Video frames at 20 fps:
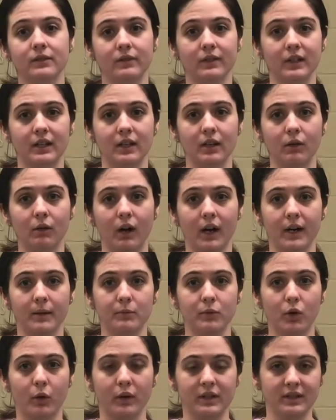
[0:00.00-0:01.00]
video,
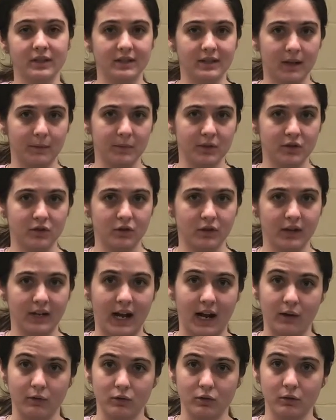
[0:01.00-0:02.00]
I'm going to demonstrate
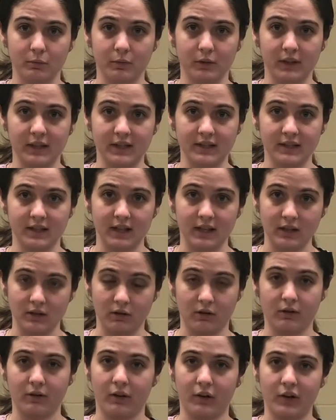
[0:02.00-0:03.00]
how to place a
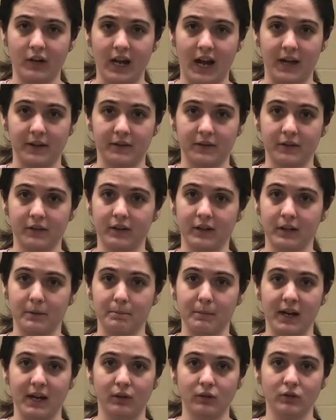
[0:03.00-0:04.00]
urinary catheter in a
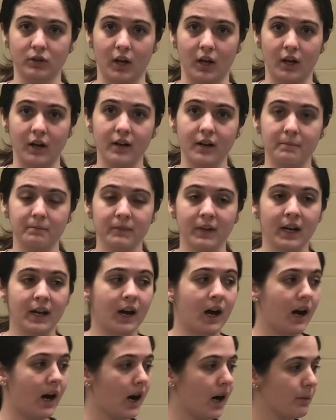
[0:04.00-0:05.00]
male dog.
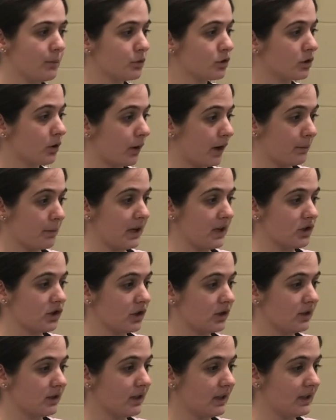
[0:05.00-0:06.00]
So our
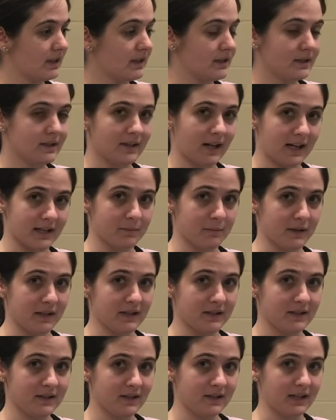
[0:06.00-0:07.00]
patient has
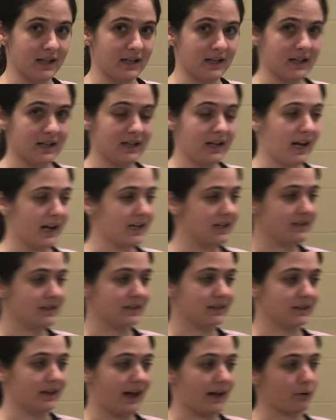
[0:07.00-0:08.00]
been sedated and is
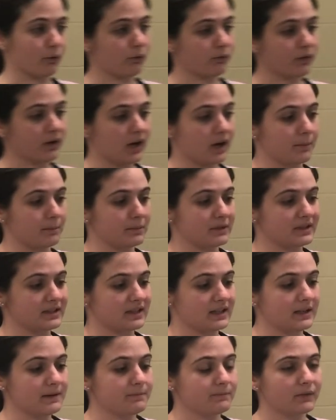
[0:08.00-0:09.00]
in lateral
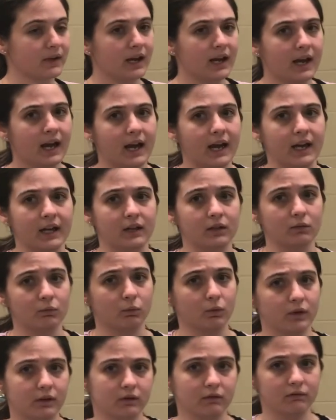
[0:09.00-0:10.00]
recumbency. And
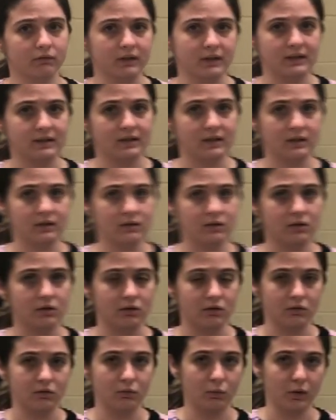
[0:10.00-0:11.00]
one of the reasons
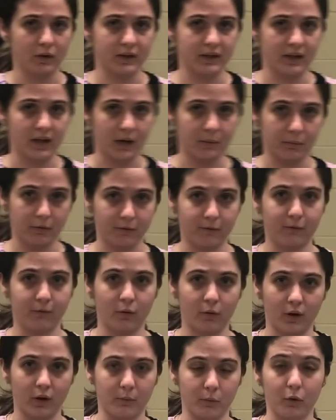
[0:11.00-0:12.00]
you would
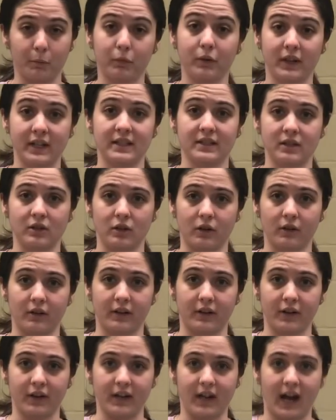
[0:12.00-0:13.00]
perform or place a
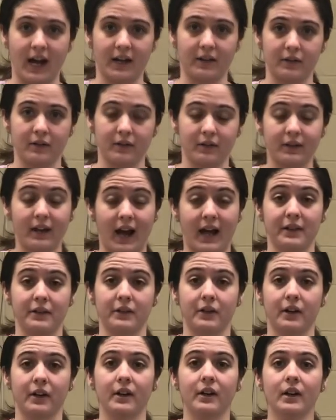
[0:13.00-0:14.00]
urinary
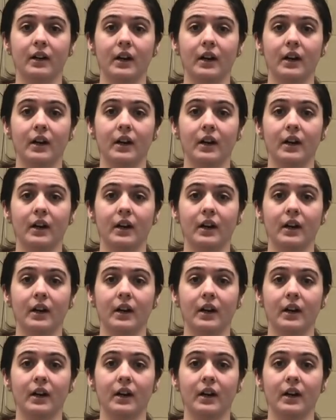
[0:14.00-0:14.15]
catheter